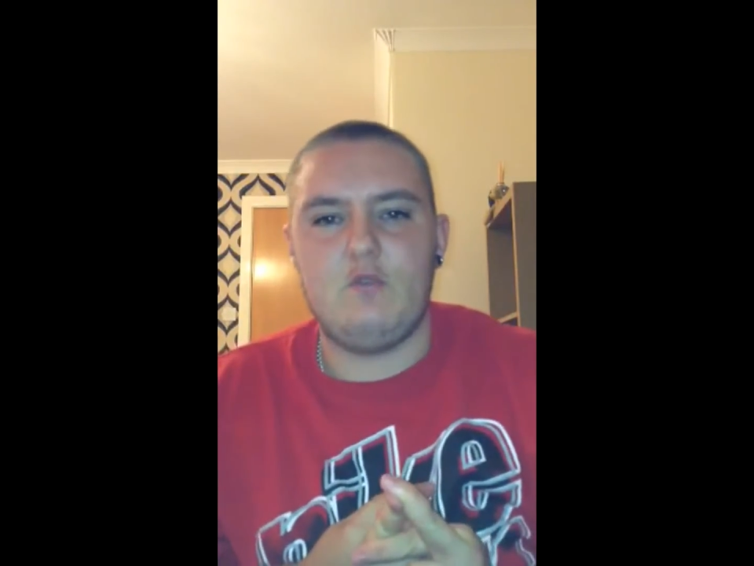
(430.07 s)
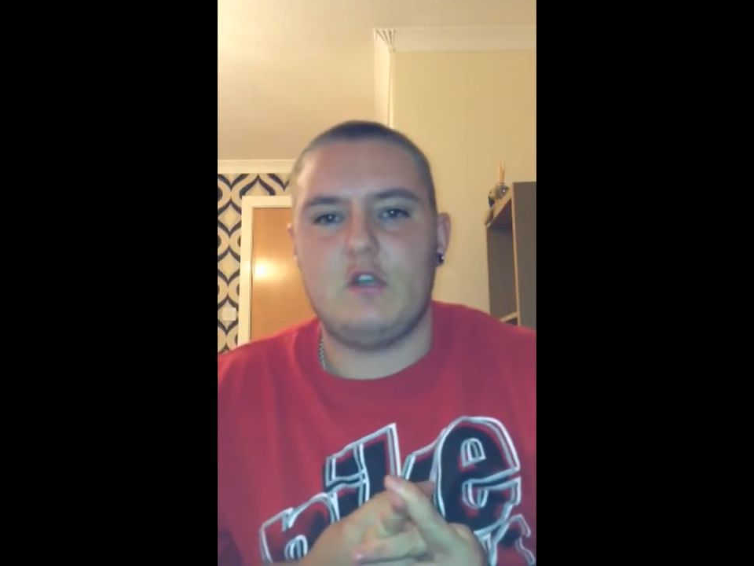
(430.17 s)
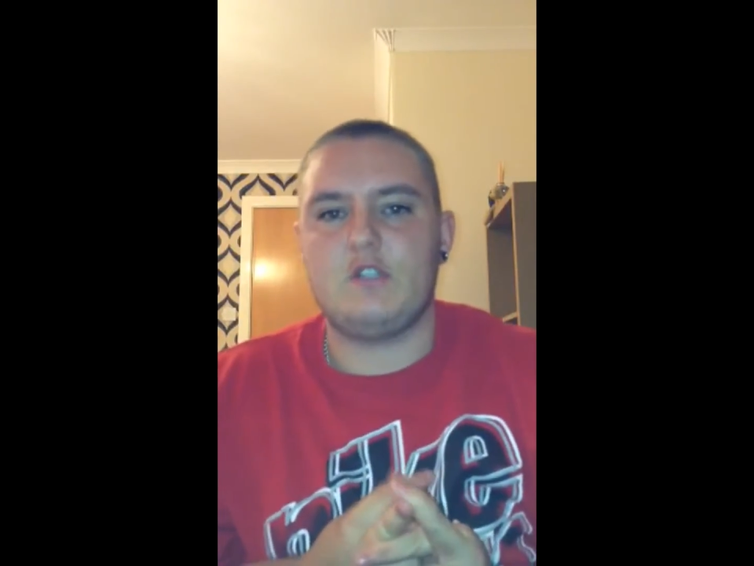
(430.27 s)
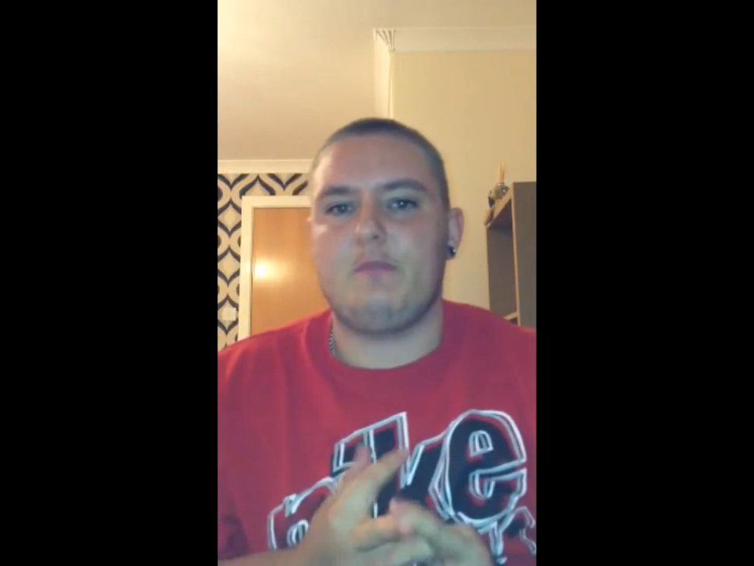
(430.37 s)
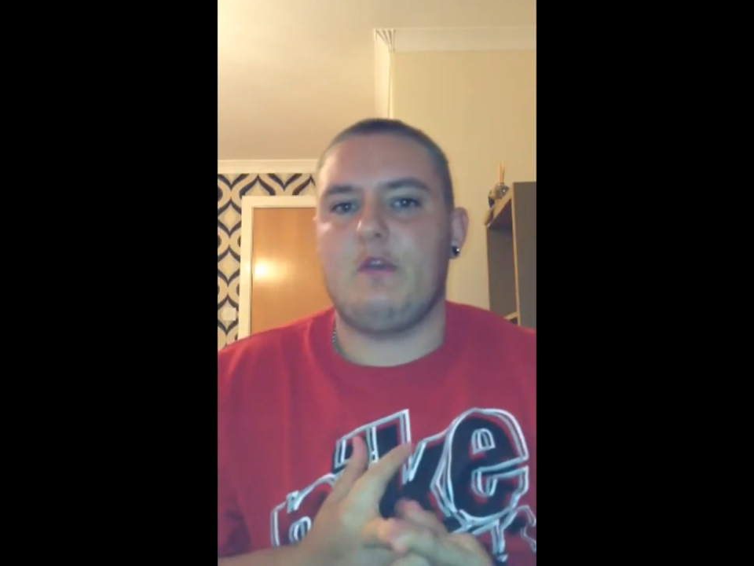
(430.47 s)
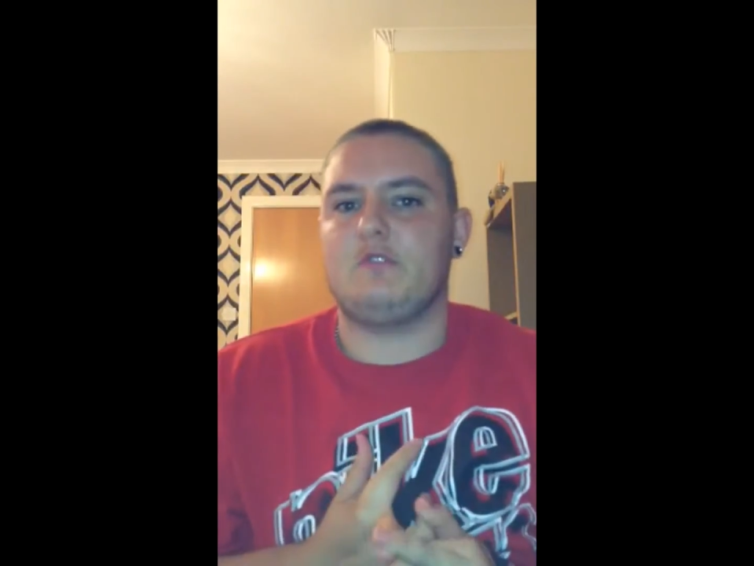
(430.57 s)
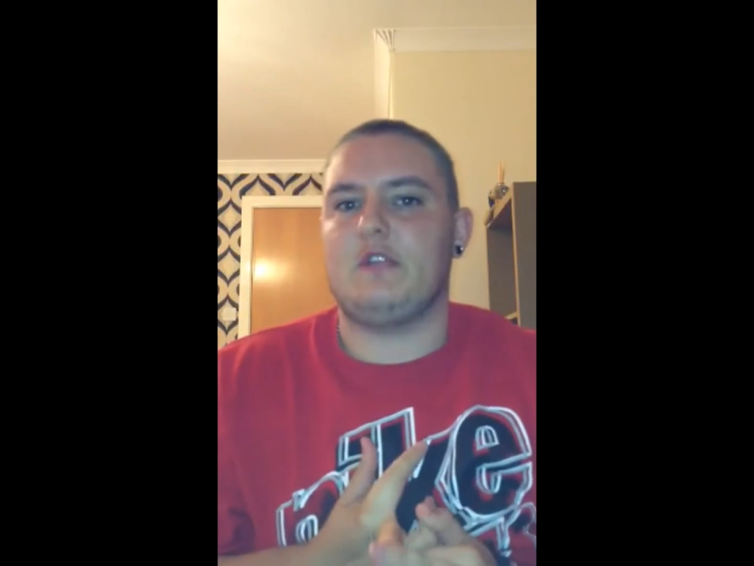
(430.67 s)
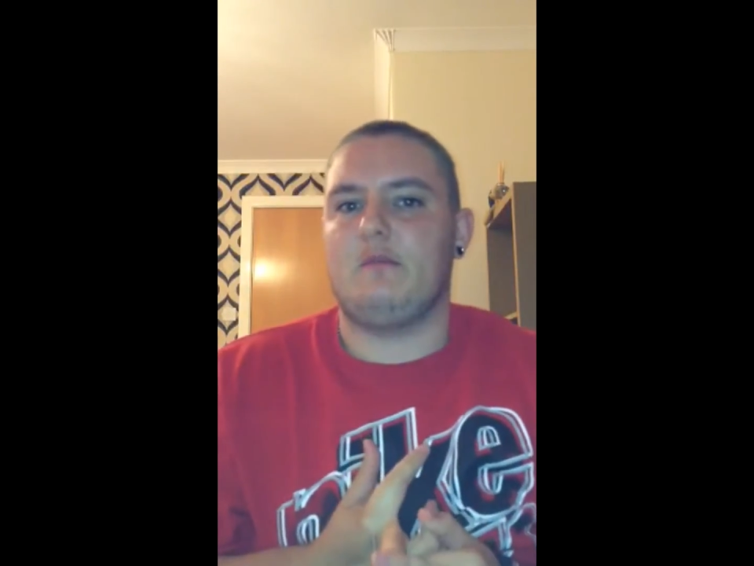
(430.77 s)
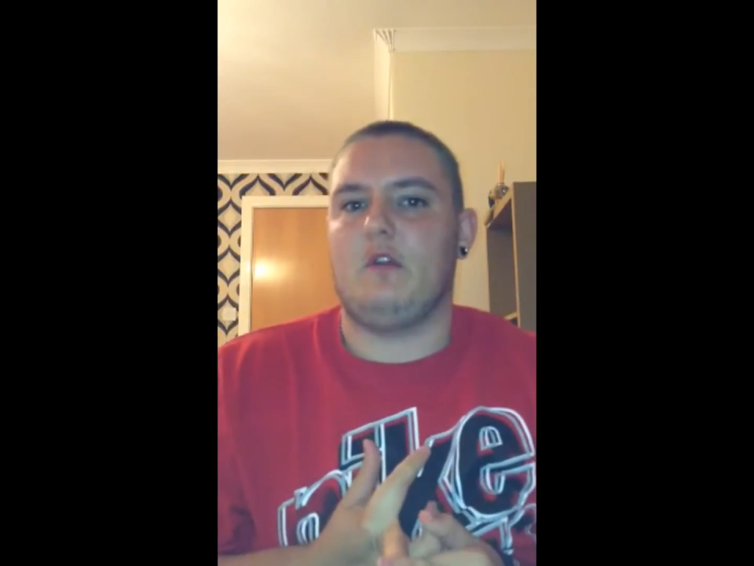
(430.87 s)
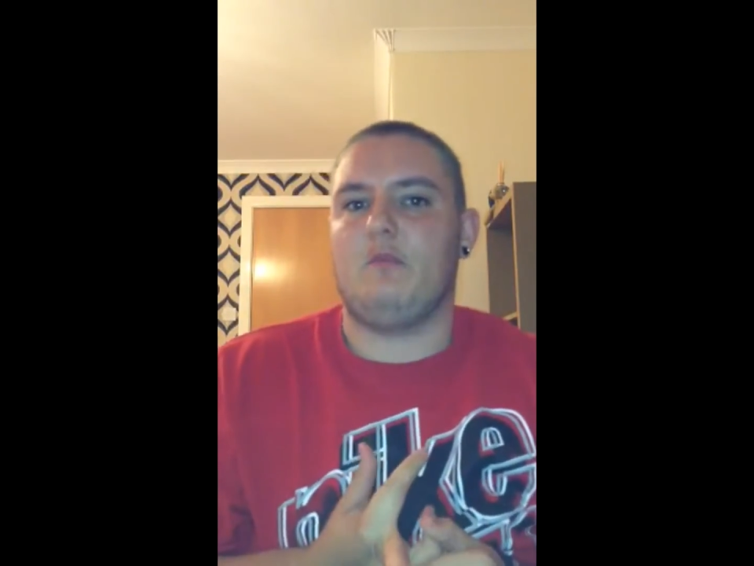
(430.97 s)
works about
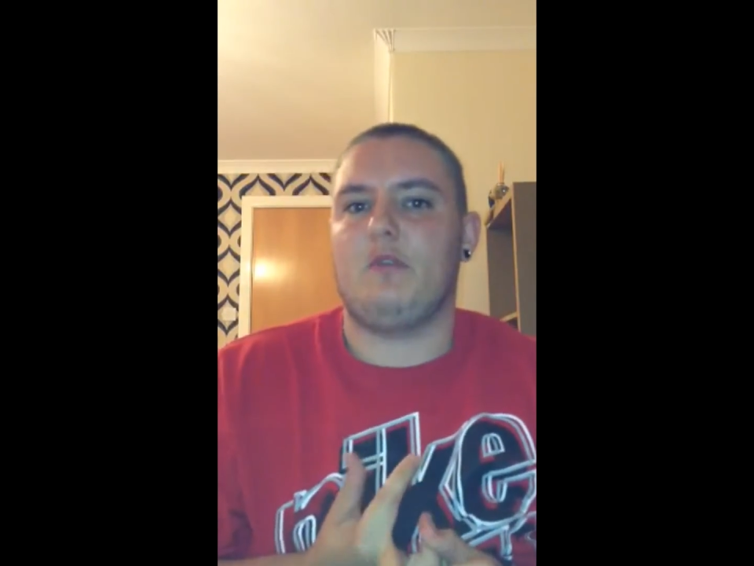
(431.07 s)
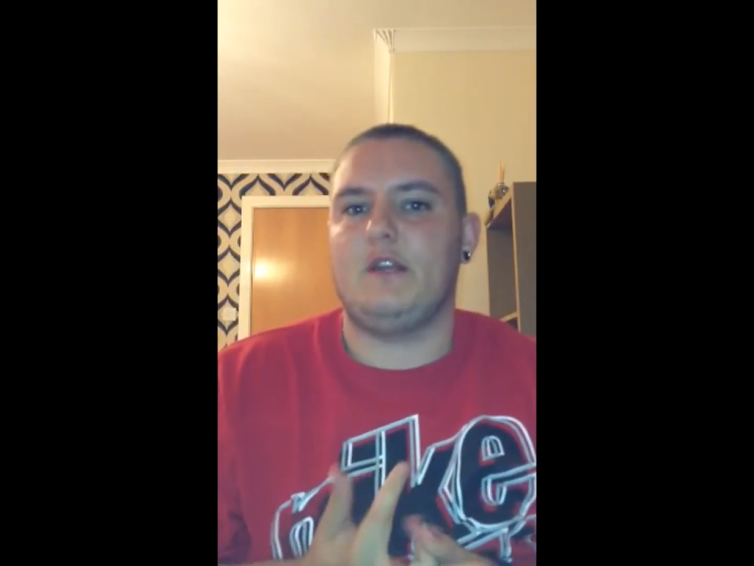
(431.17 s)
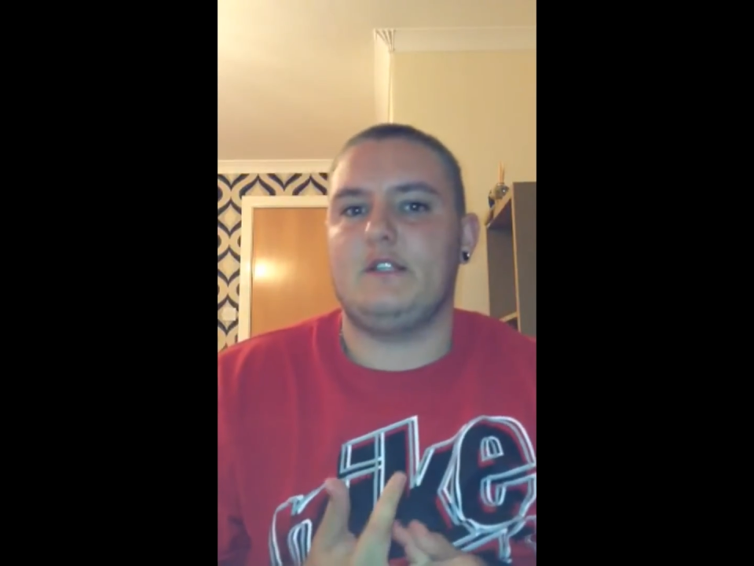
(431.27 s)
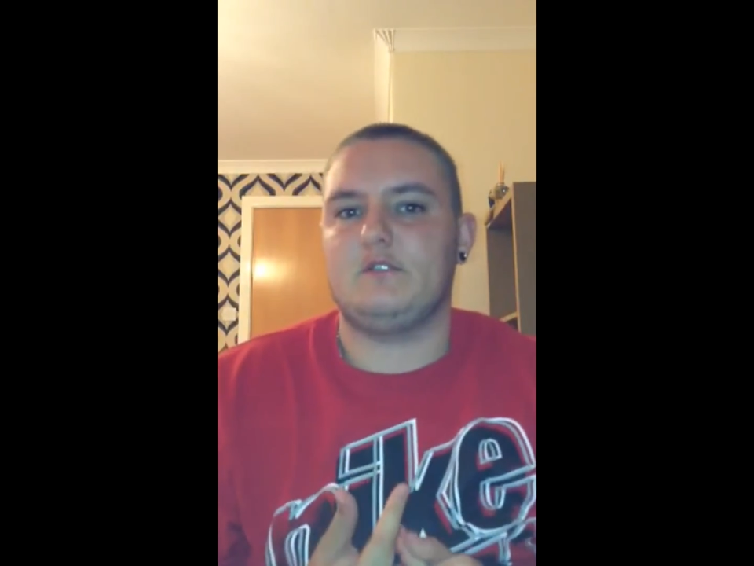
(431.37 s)
similar price,